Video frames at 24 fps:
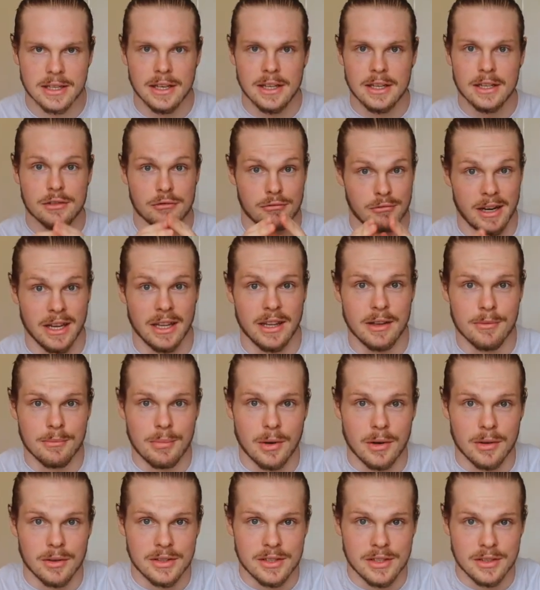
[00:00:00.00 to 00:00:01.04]
It's really
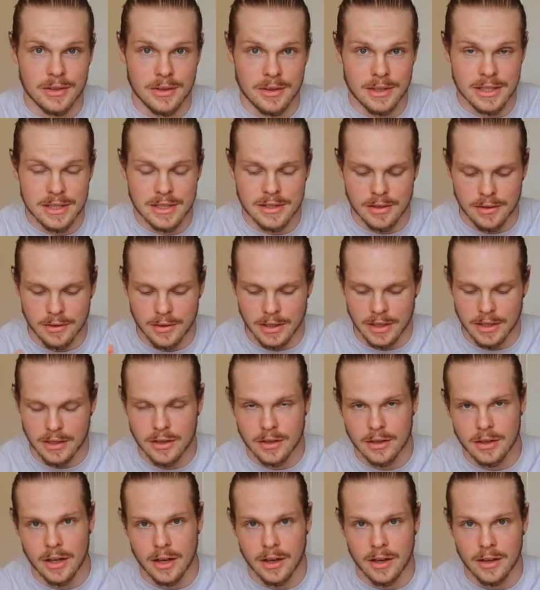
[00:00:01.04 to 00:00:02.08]
important to do this so that you
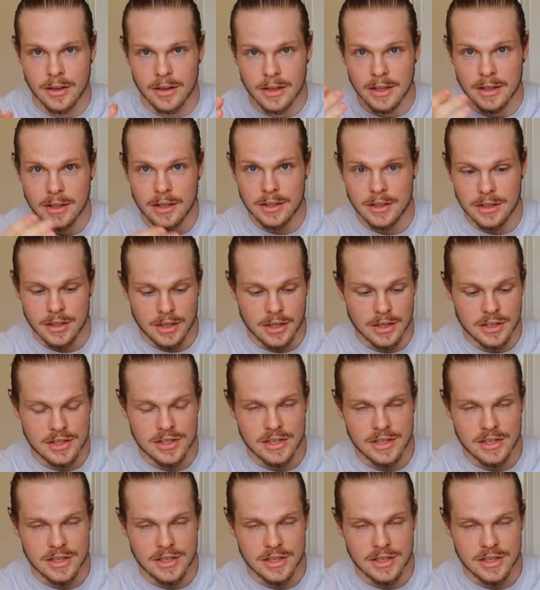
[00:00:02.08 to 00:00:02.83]
can